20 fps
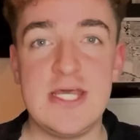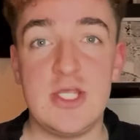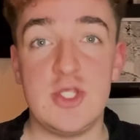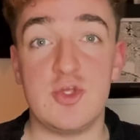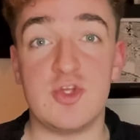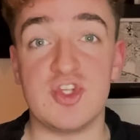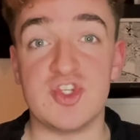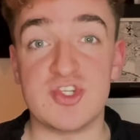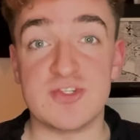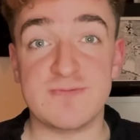You
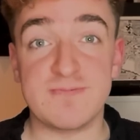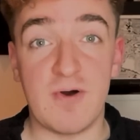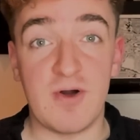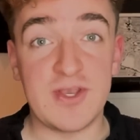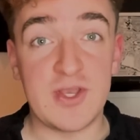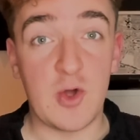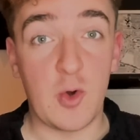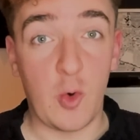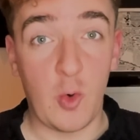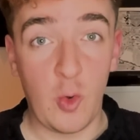can just
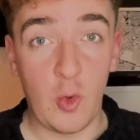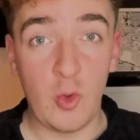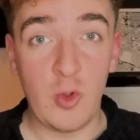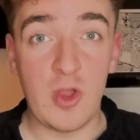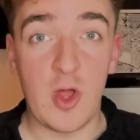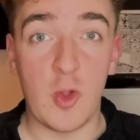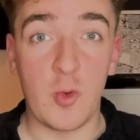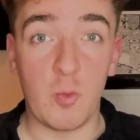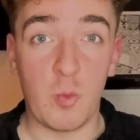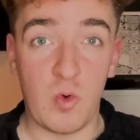find it
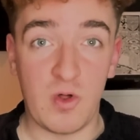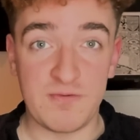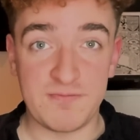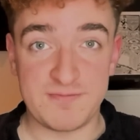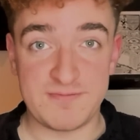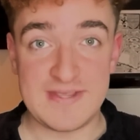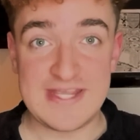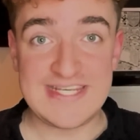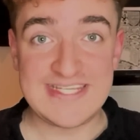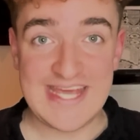all on one
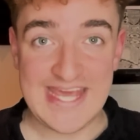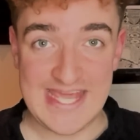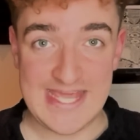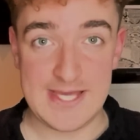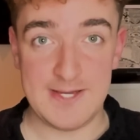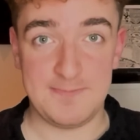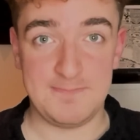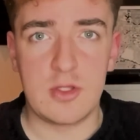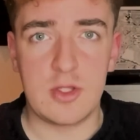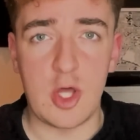feed here.